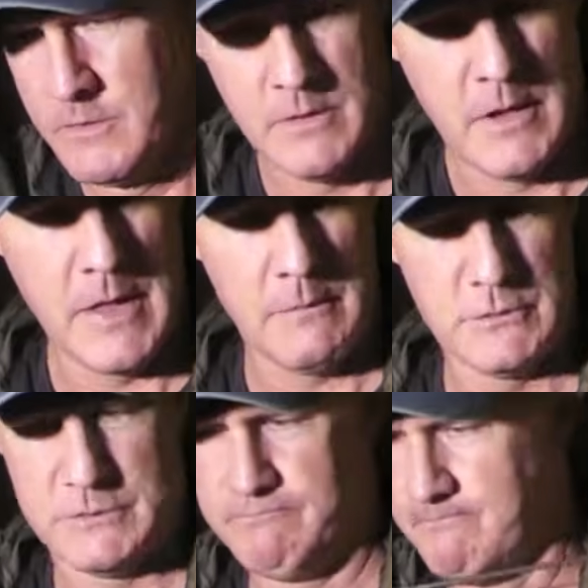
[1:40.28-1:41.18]
and that
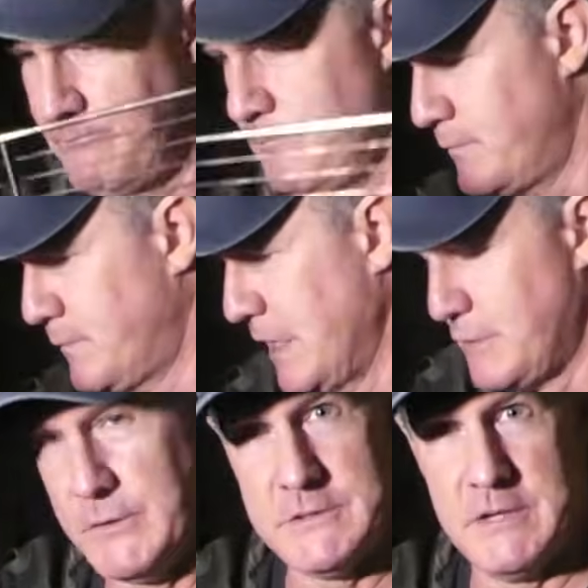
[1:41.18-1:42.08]

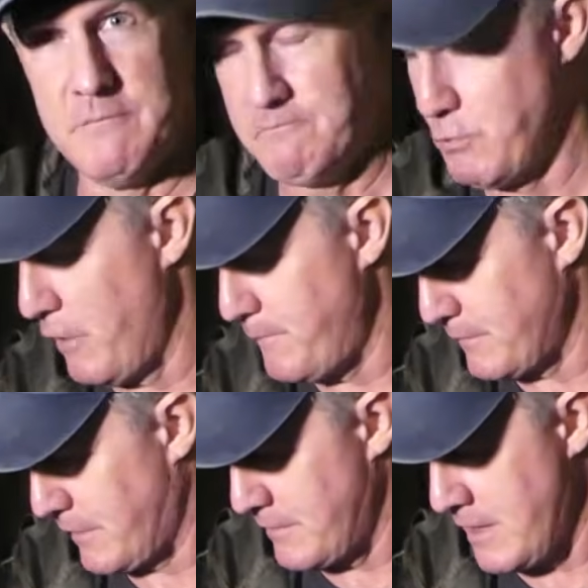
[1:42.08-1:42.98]
just fits in
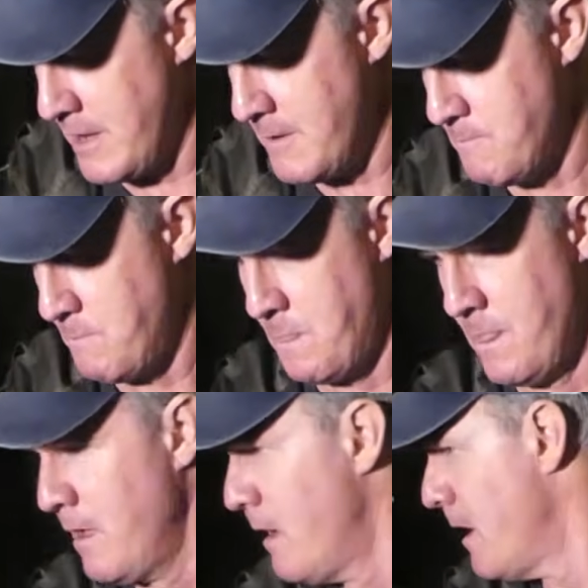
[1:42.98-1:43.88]
perfect in there.
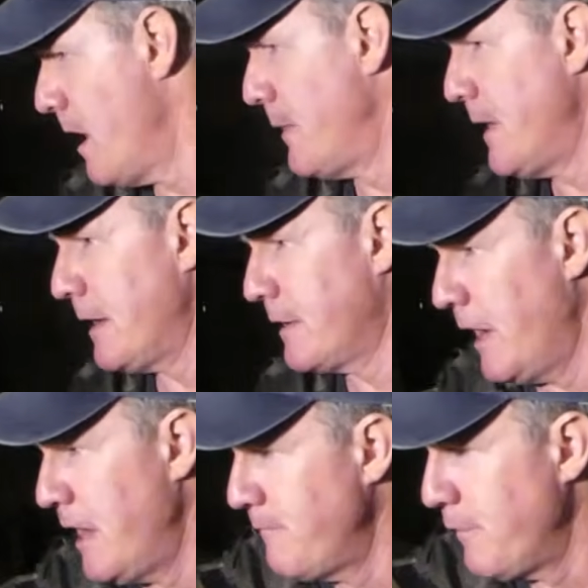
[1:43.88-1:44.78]
And that
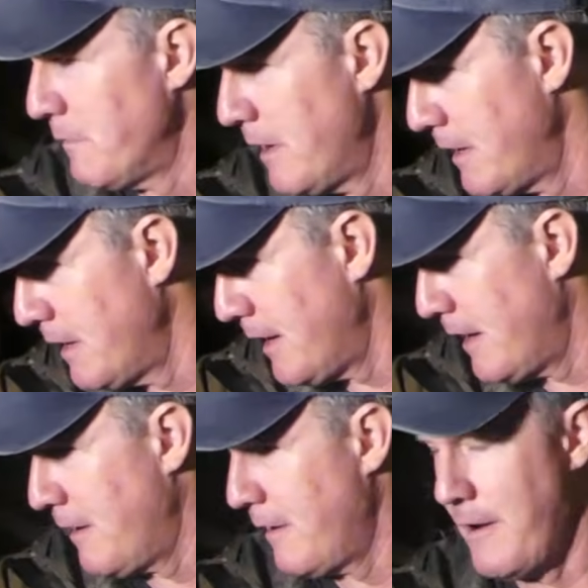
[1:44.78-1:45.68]
came from
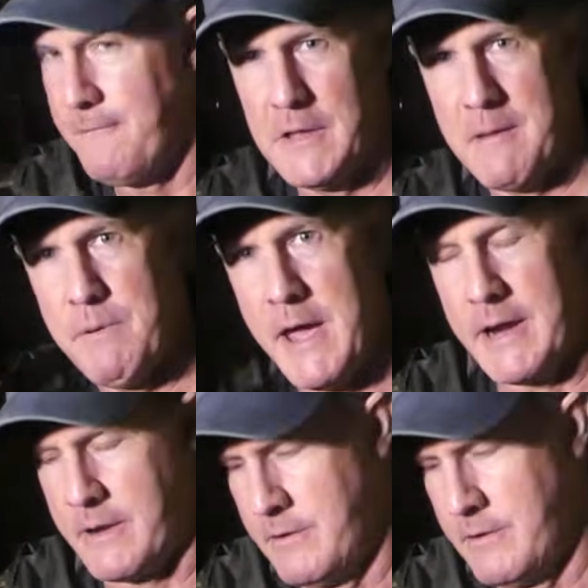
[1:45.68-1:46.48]
a flat pack